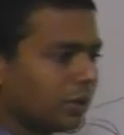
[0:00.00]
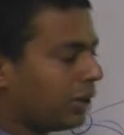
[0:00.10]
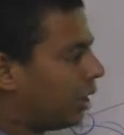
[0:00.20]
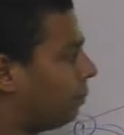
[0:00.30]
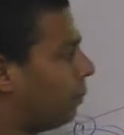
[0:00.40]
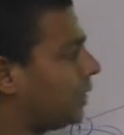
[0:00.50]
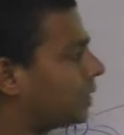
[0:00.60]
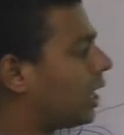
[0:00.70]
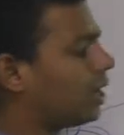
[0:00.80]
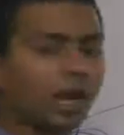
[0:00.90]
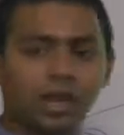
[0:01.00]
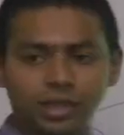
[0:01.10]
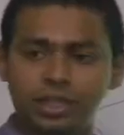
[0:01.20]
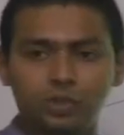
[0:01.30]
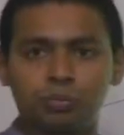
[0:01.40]
yeah please start
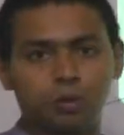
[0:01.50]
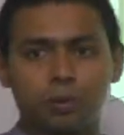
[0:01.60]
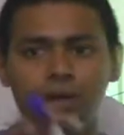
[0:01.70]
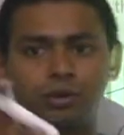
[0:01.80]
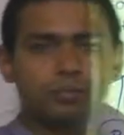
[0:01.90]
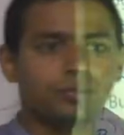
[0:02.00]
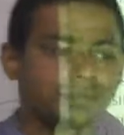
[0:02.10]
writing this much part